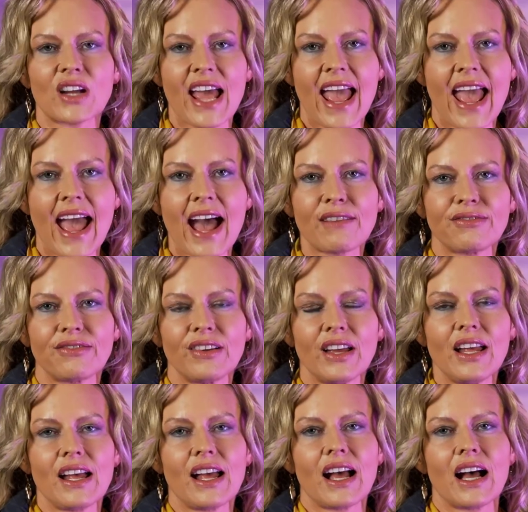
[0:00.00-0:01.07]
and a half
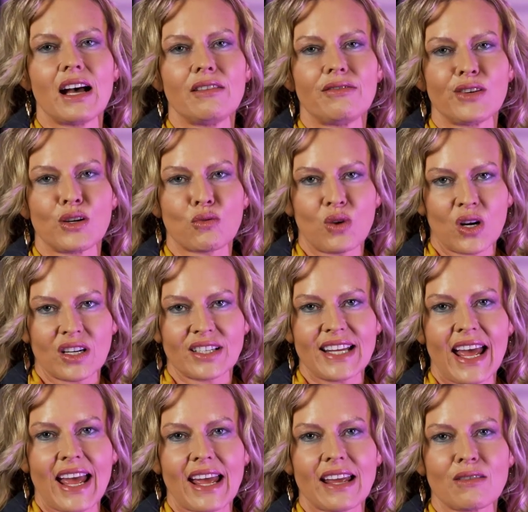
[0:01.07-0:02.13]
of your
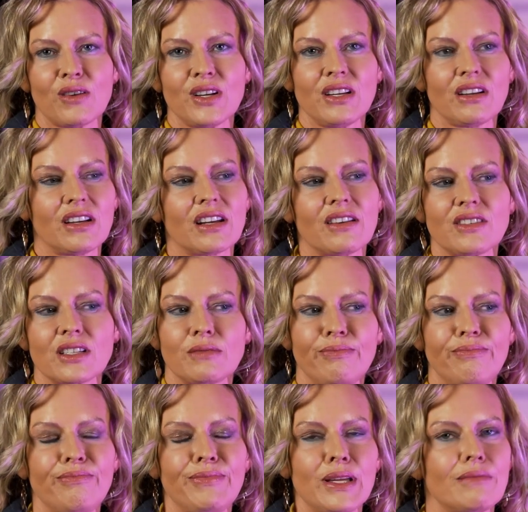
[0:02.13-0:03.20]
workday when you could have just
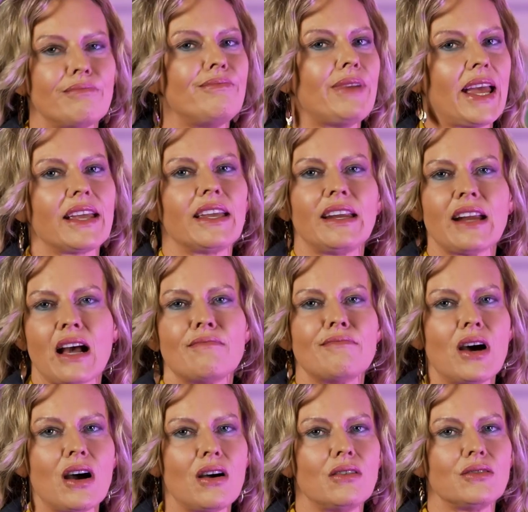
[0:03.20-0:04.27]
been banging out
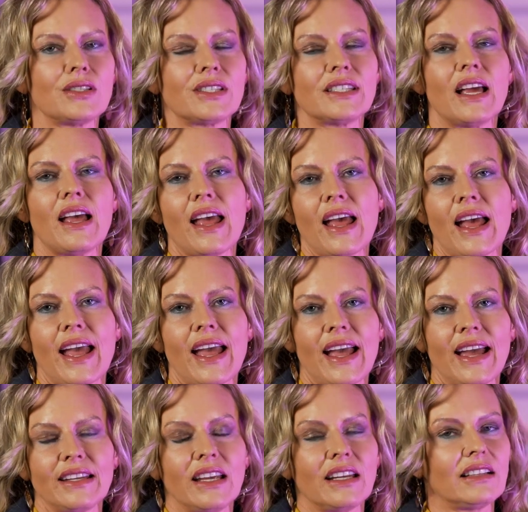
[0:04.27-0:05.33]
mows
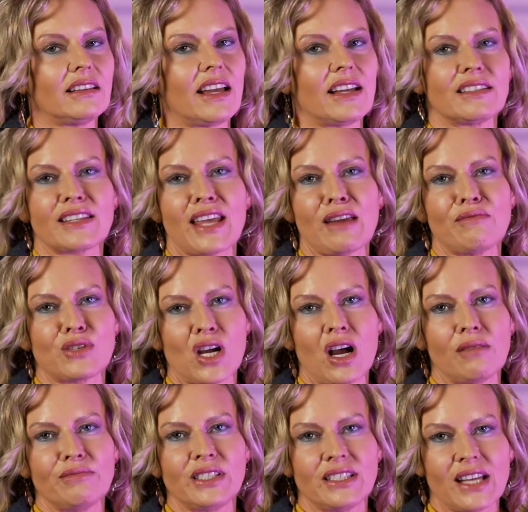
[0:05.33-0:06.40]
and getting landscape
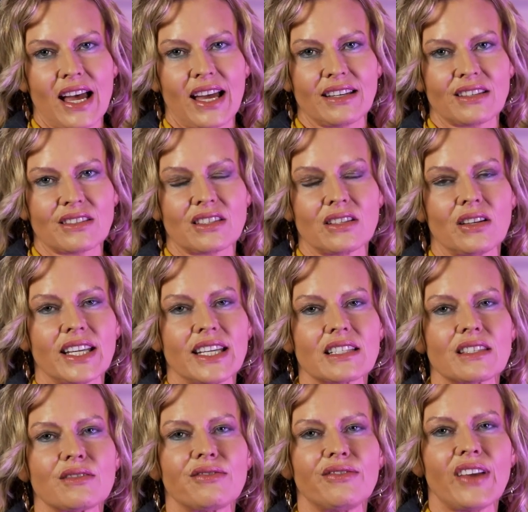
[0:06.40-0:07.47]
jobs done. So it
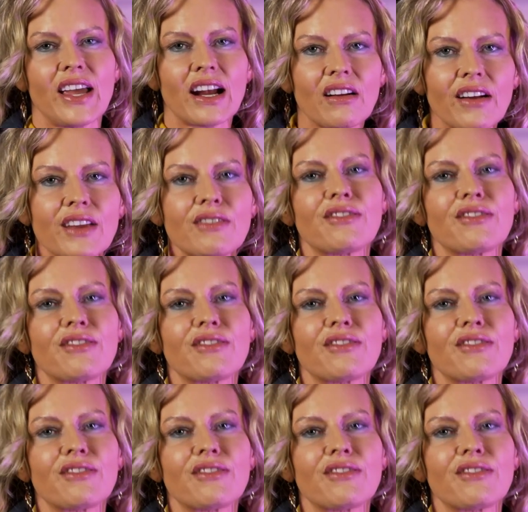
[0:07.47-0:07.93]
gets very